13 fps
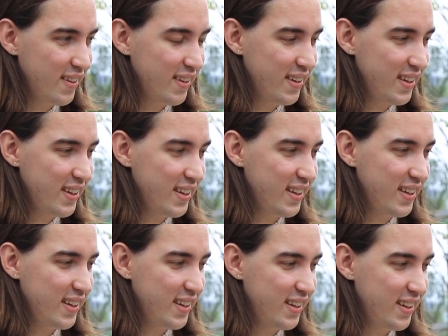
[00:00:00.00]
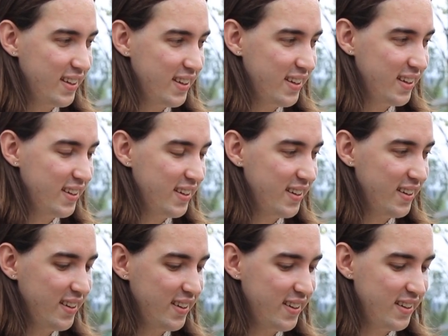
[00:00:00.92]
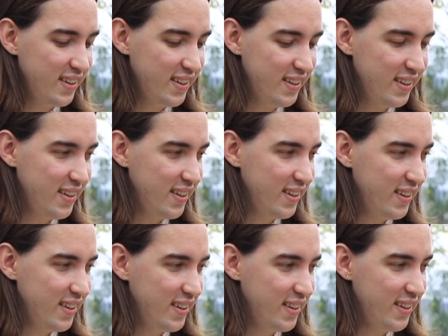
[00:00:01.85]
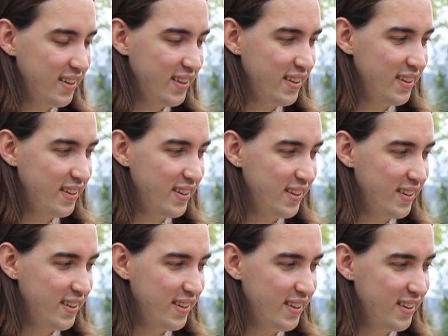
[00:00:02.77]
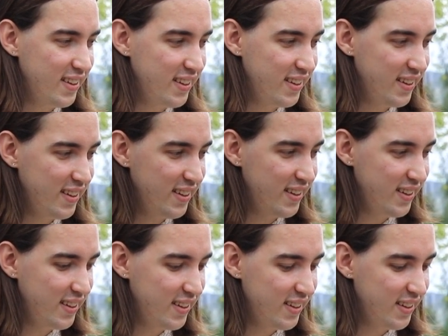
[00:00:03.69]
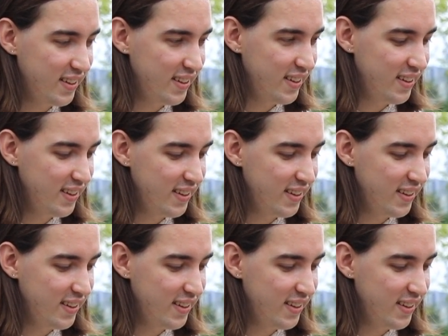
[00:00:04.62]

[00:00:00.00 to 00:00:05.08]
This person isn't speaking.